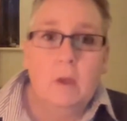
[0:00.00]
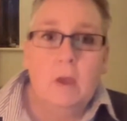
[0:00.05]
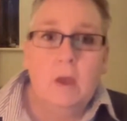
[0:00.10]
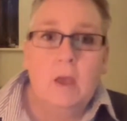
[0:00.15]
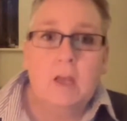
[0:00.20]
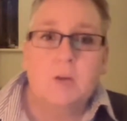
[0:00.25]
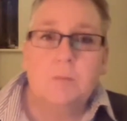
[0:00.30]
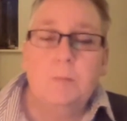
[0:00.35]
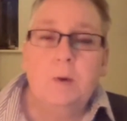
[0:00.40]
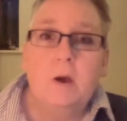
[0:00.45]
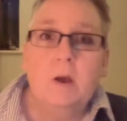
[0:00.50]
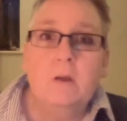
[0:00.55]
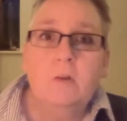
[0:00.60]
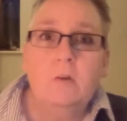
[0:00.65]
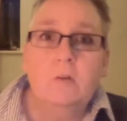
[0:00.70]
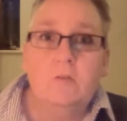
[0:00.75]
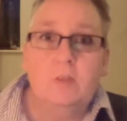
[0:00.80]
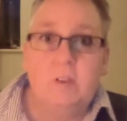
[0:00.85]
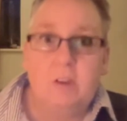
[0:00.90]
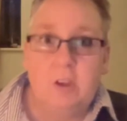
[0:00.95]
As part
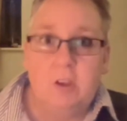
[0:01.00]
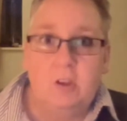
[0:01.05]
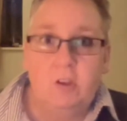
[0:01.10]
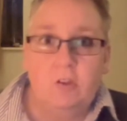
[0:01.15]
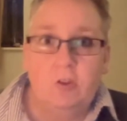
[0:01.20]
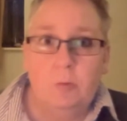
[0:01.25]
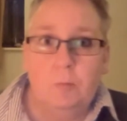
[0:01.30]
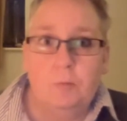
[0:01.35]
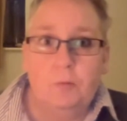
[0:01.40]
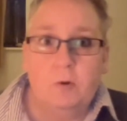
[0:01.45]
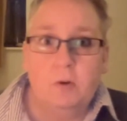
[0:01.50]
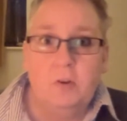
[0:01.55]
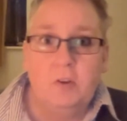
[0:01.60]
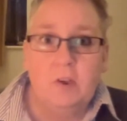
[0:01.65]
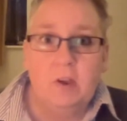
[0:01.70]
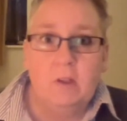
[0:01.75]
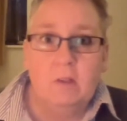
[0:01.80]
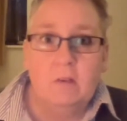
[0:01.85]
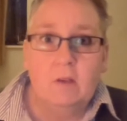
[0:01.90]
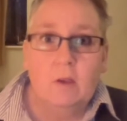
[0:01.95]
of the DigiTOP
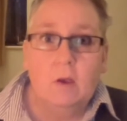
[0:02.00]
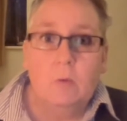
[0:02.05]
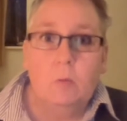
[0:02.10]
project,